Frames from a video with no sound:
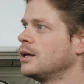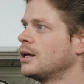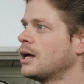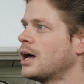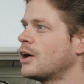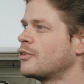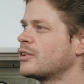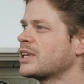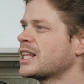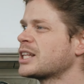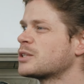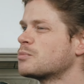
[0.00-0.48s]

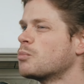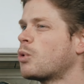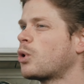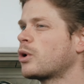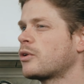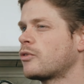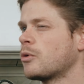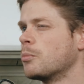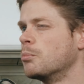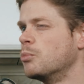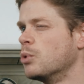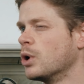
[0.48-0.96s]
I think it's more
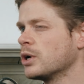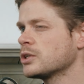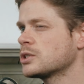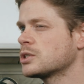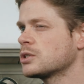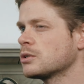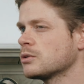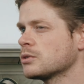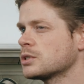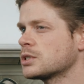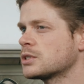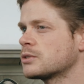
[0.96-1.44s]
of a
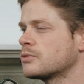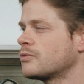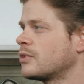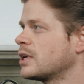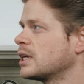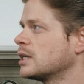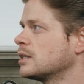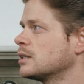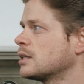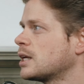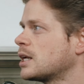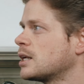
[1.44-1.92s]
Brussels
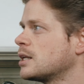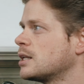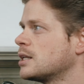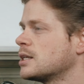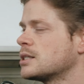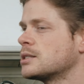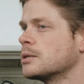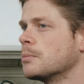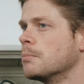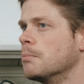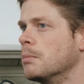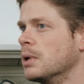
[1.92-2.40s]
thing than it
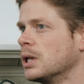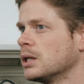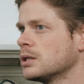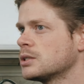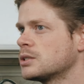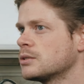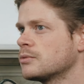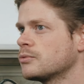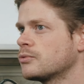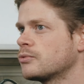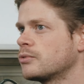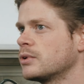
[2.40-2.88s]
is a
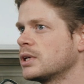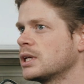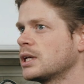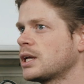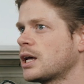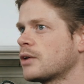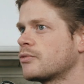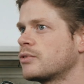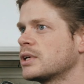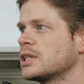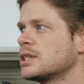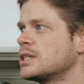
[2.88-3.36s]
Belgian thing.
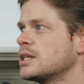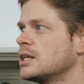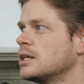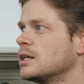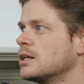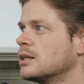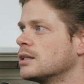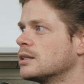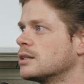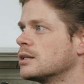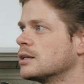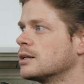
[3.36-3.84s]
I think
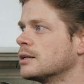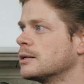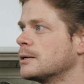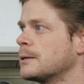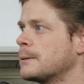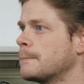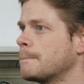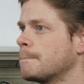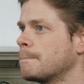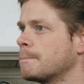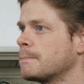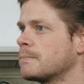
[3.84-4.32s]
the
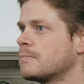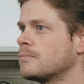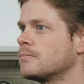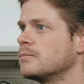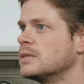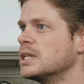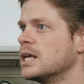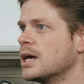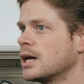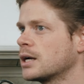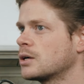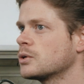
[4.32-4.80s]

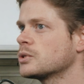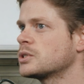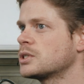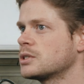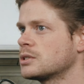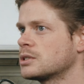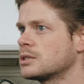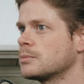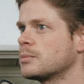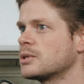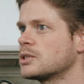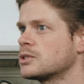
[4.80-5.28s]

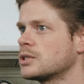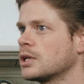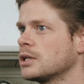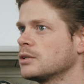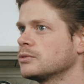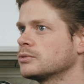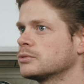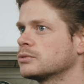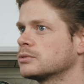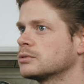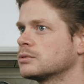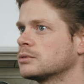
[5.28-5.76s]
ecosystem
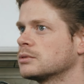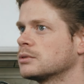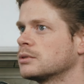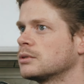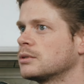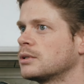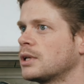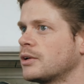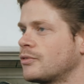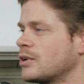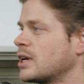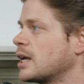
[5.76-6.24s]
itself,
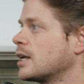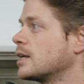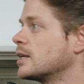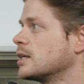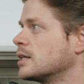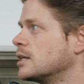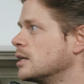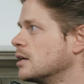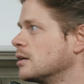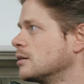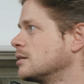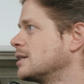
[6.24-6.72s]
I
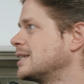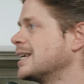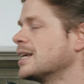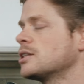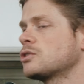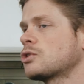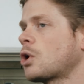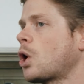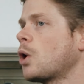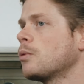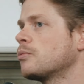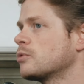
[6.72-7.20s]
think
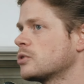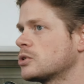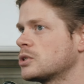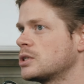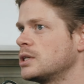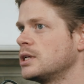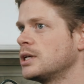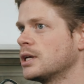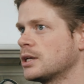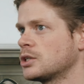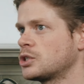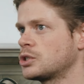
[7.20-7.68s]
Ghent
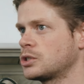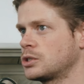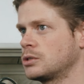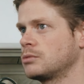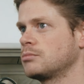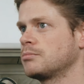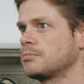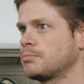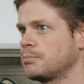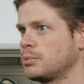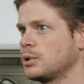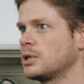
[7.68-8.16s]
obviously has
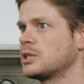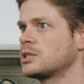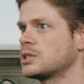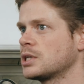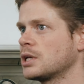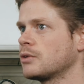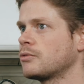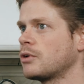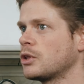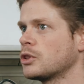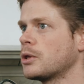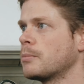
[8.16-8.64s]
put
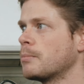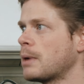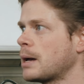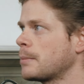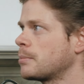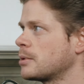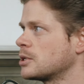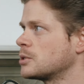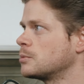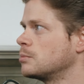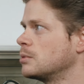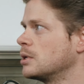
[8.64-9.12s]
itself on the
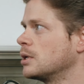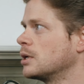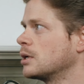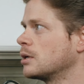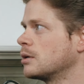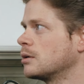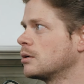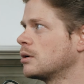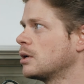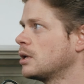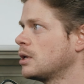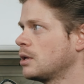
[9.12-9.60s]
map as
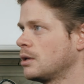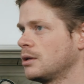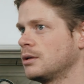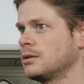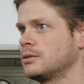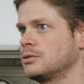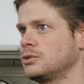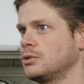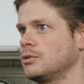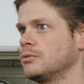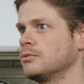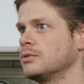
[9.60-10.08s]
being
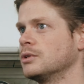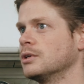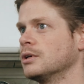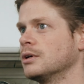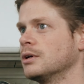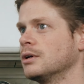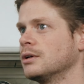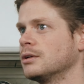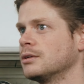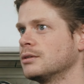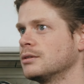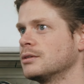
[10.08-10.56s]
sort of
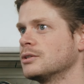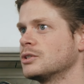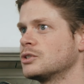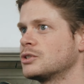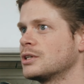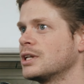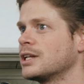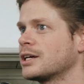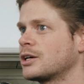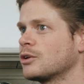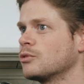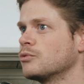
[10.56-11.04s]
the
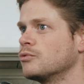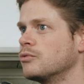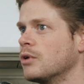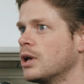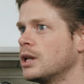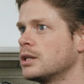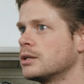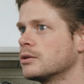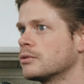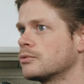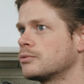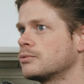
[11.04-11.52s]
Silicon
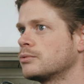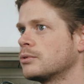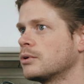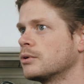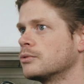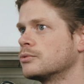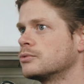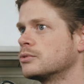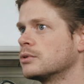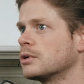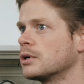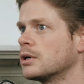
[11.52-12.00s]
Valley
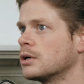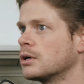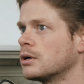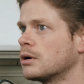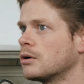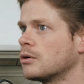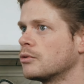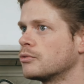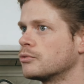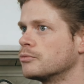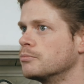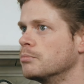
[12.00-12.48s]

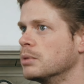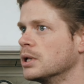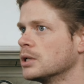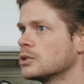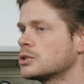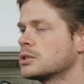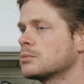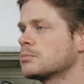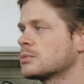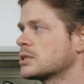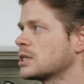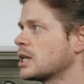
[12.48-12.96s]
of
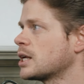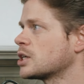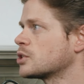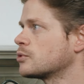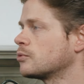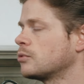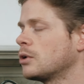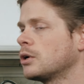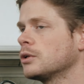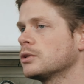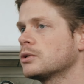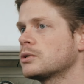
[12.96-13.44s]
Belgium /
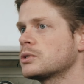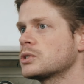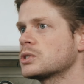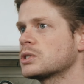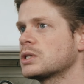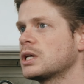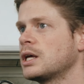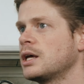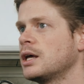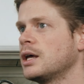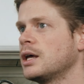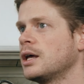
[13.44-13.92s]
Flanders.
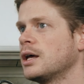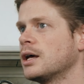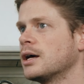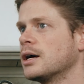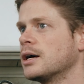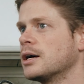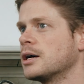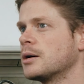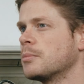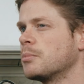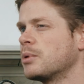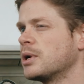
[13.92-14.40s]

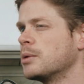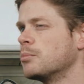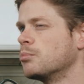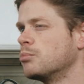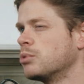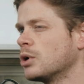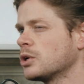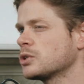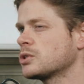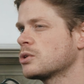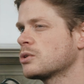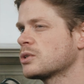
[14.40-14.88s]
But in
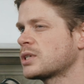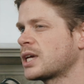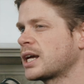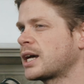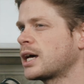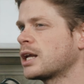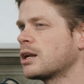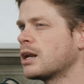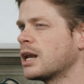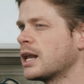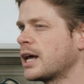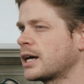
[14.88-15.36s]
Brussels, I
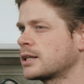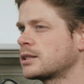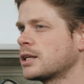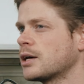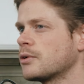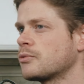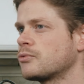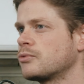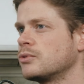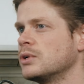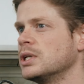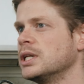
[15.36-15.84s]
kind of like
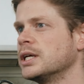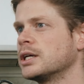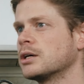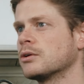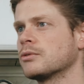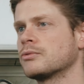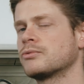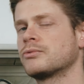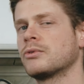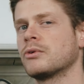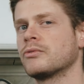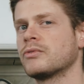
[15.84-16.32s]
that feeling
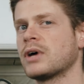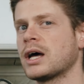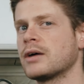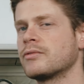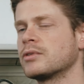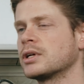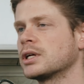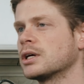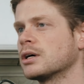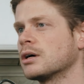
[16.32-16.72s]
of having